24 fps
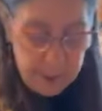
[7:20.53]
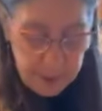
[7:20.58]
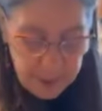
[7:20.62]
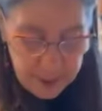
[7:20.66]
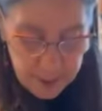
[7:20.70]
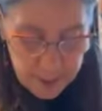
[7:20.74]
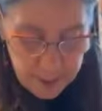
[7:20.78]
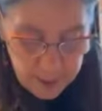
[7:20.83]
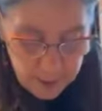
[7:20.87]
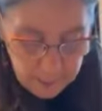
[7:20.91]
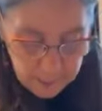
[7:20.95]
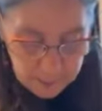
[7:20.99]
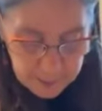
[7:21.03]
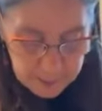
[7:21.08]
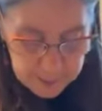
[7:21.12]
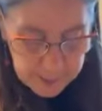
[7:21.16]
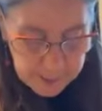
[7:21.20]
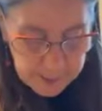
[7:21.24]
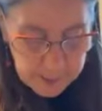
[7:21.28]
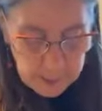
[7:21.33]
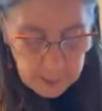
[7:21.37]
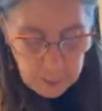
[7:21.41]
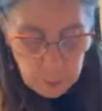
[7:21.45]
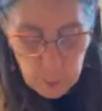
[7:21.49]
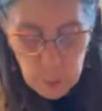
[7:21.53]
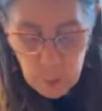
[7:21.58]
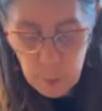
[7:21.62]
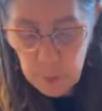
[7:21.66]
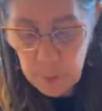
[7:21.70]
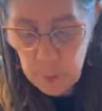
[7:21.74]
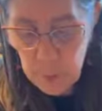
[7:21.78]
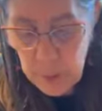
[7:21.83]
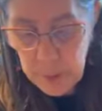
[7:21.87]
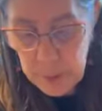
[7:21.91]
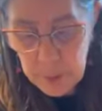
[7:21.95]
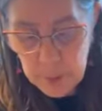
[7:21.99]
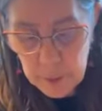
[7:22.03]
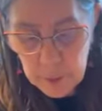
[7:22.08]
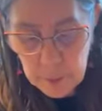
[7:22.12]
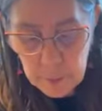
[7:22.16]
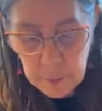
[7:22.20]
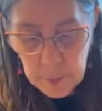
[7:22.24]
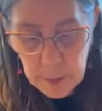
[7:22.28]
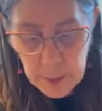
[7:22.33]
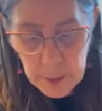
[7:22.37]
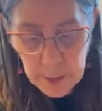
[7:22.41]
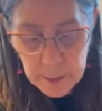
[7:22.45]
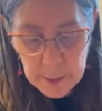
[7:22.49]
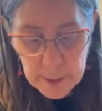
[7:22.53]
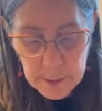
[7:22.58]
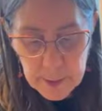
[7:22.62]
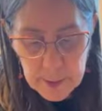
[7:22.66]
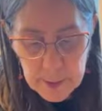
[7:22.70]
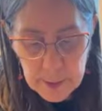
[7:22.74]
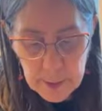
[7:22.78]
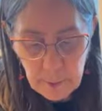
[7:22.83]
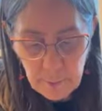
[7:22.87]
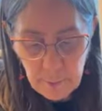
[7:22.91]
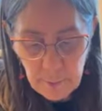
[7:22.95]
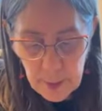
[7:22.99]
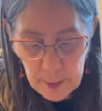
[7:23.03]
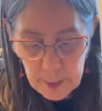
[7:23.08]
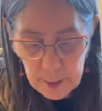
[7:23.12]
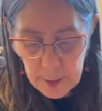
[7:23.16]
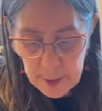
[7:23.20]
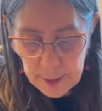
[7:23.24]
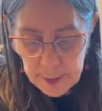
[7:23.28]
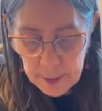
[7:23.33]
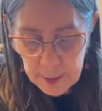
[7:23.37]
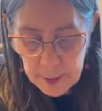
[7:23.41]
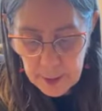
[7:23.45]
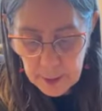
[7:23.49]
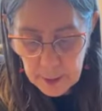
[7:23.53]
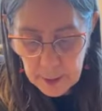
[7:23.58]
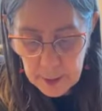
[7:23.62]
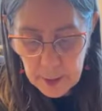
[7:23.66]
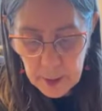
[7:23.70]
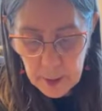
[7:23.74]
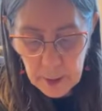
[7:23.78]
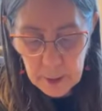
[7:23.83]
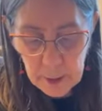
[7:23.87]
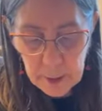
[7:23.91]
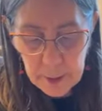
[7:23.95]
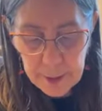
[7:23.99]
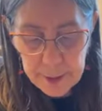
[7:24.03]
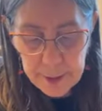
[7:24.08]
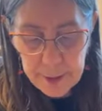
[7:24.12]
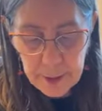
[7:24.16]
Now let's see what we want to do next. Let's see if I like that color.